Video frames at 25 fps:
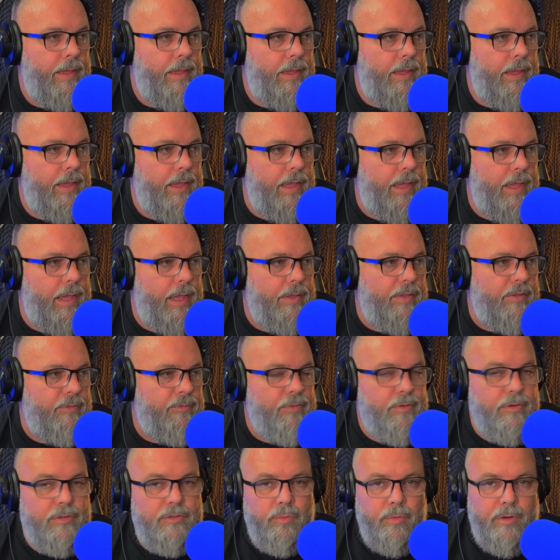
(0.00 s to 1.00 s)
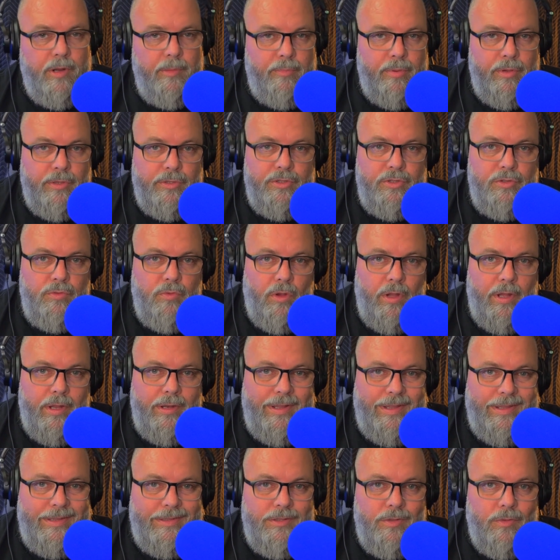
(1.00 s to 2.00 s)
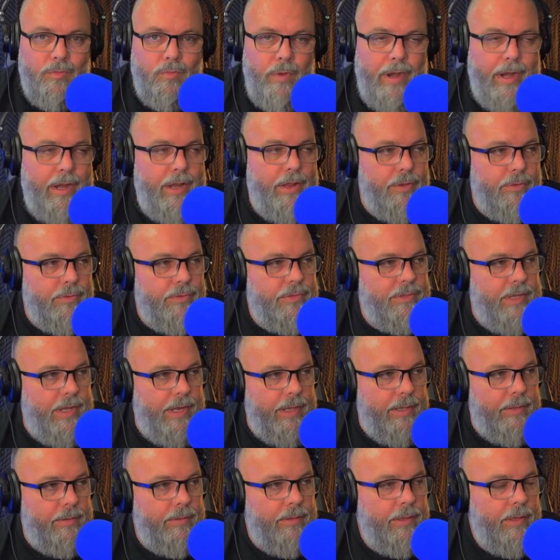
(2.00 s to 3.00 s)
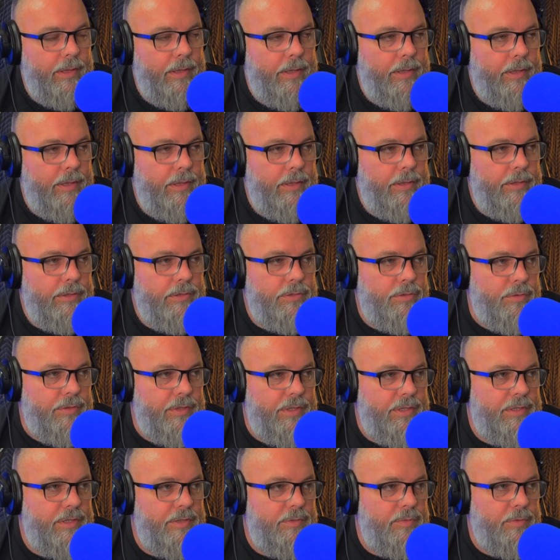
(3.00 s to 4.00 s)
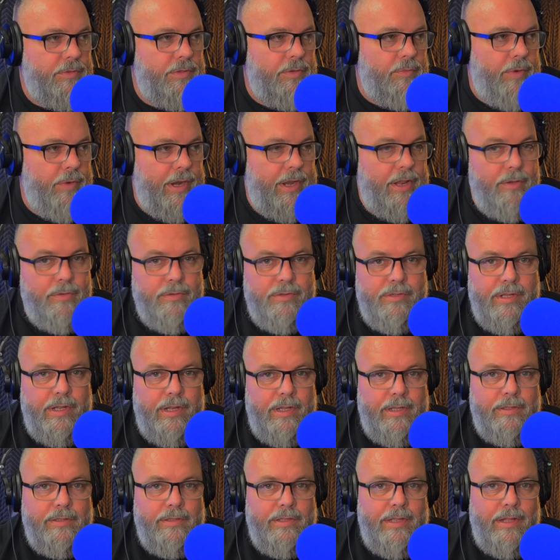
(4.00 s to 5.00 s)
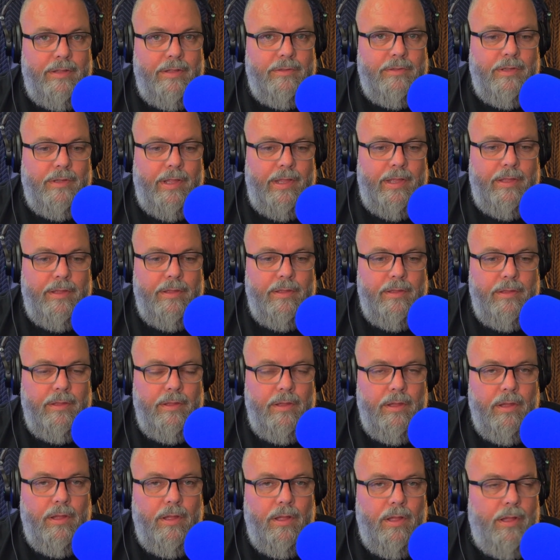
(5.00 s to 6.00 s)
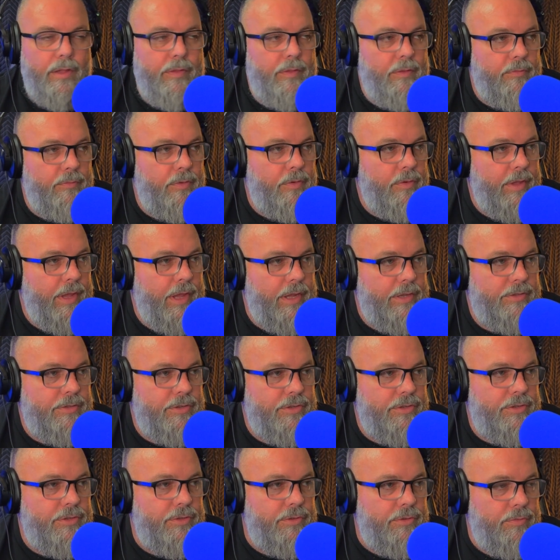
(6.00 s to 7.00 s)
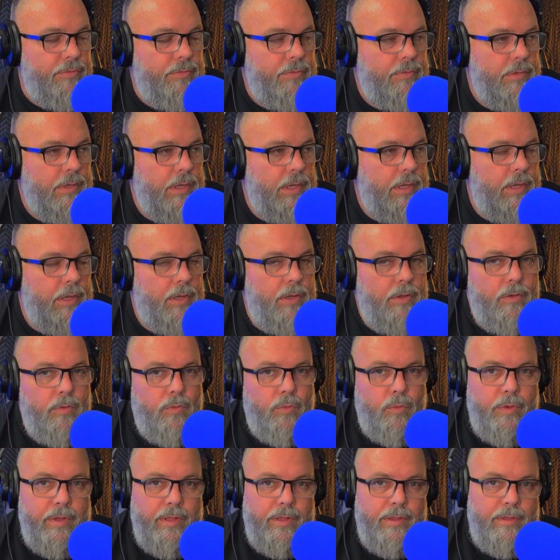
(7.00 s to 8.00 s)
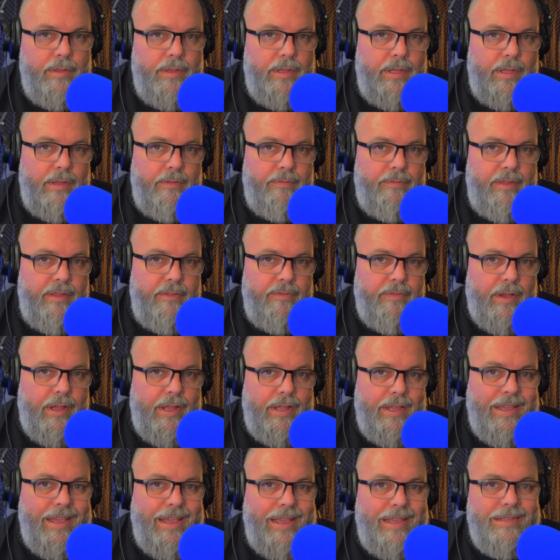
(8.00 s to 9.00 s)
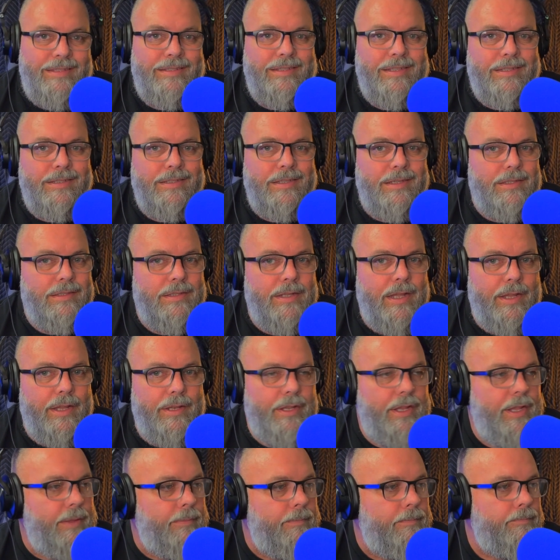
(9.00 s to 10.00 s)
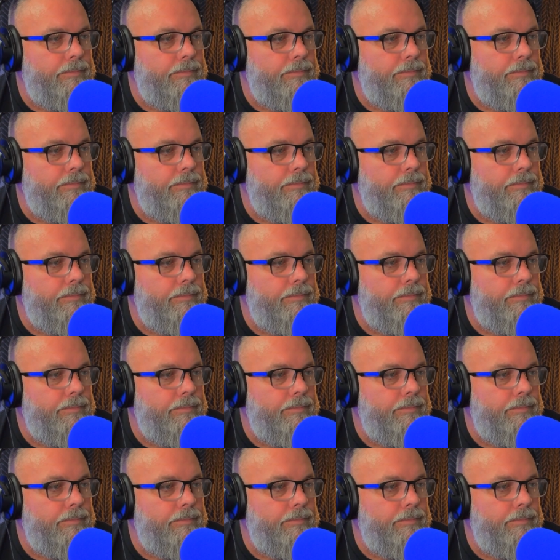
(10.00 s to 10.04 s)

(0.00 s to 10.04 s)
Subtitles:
And the first one it puts you on is the radio setting. So this is what the radio setting sounds like on the Vocaster 2 with the Fifine K669D.